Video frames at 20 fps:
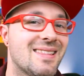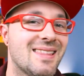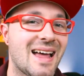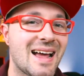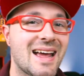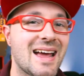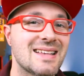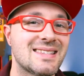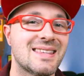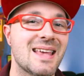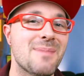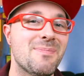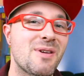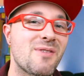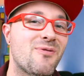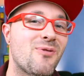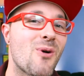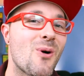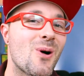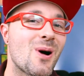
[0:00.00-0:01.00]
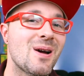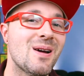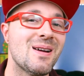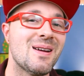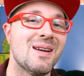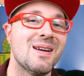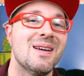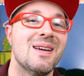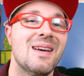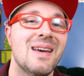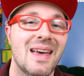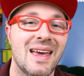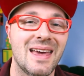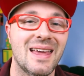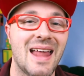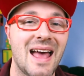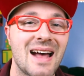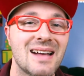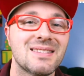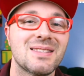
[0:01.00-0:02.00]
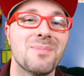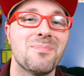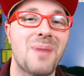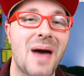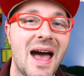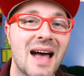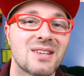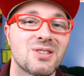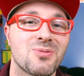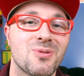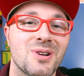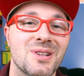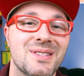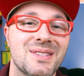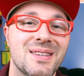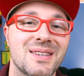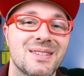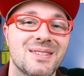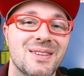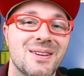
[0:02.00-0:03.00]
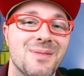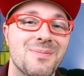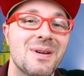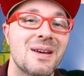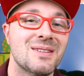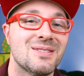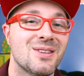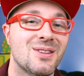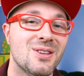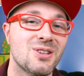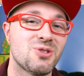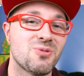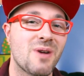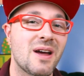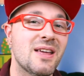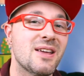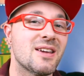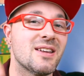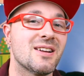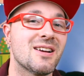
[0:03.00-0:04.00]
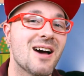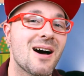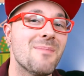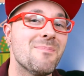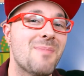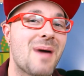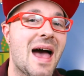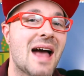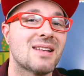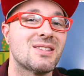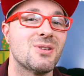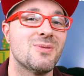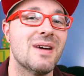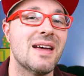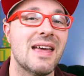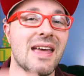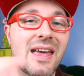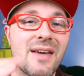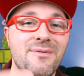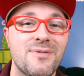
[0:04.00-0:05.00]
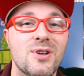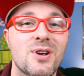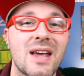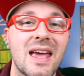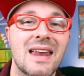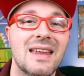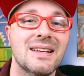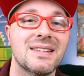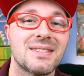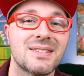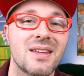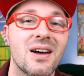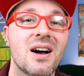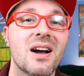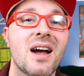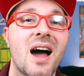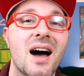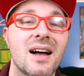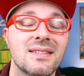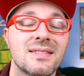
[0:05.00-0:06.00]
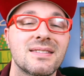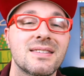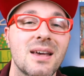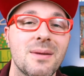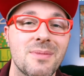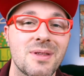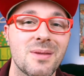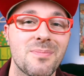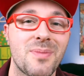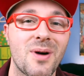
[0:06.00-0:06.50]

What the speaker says: Like I said before, it has a password system, so this way you can come back to it if you're getting stuck on some of the